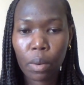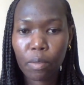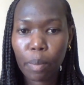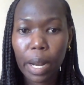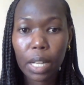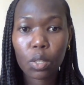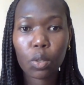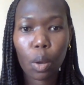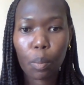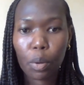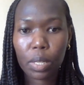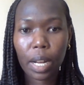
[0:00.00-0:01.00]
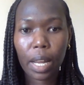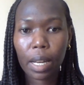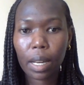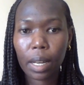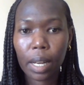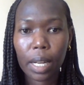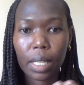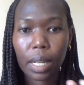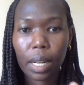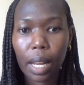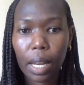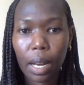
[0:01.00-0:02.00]
managing your pods, like creating
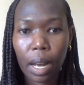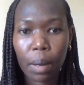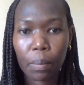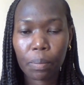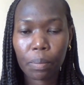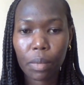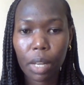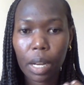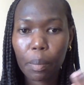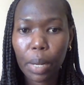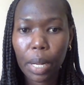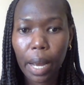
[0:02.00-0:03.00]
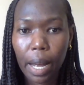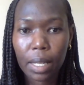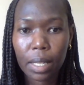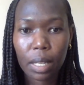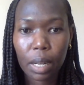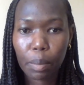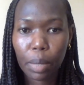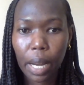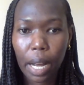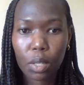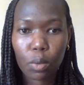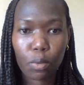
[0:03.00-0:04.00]
like
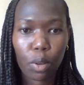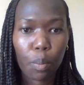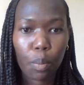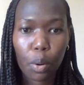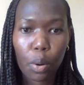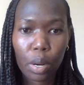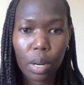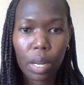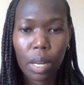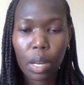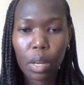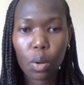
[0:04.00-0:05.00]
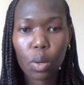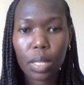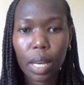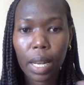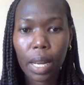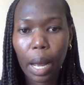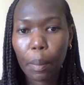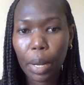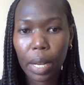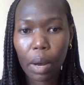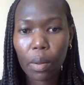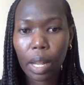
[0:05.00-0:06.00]
replicas of your pod, scaling up
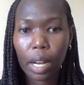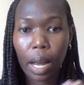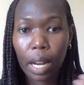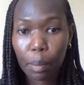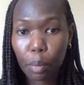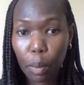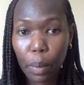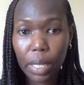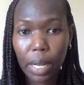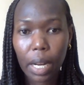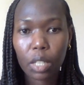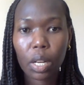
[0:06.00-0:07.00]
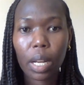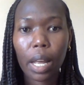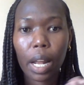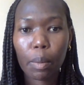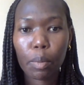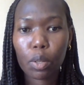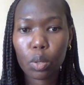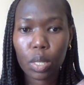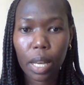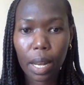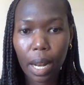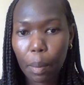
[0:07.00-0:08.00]
and down. A deployment can actually help you to
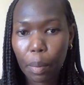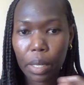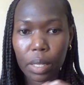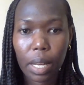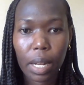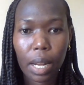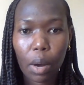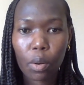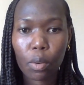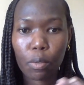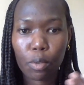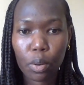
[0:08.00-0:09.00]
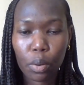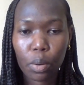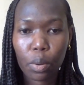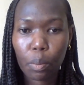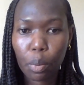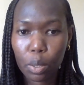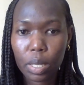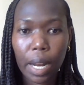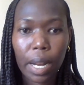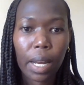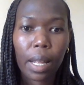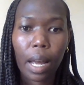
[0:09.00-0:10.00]
scale up and scale down of your pods
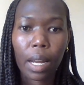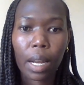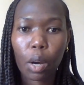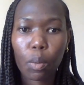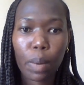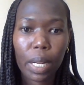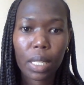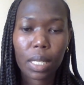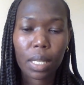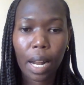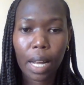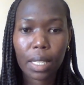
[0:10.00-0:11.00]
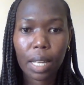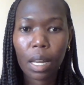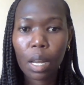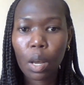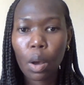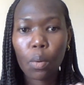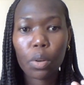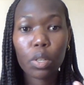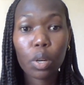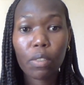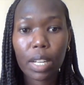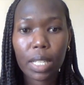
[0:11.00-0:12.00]
running in a Kubernetes cluster. When you
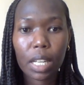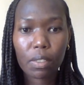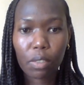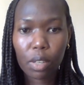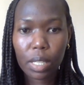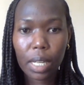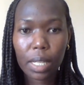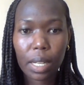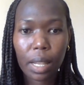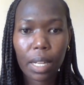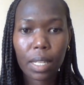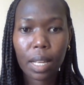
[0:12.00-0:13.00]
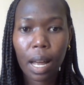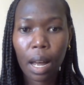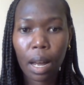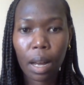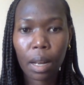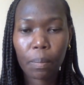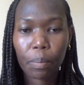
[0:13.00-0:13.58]
talk about stateful set, that's a